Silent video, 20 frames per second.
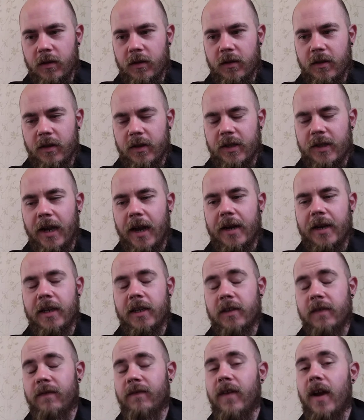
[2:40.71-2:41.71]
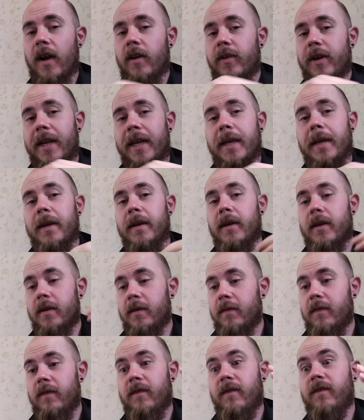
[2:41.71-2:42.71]
the scent is very,
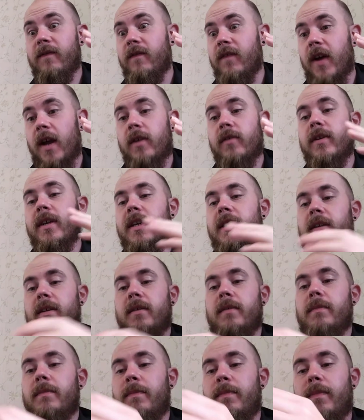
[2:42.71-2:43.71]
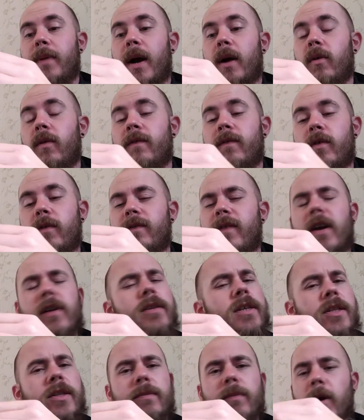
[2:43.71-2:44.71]
very powerful,
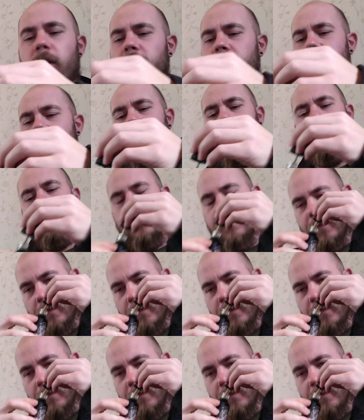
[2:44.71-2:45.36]
very smoky.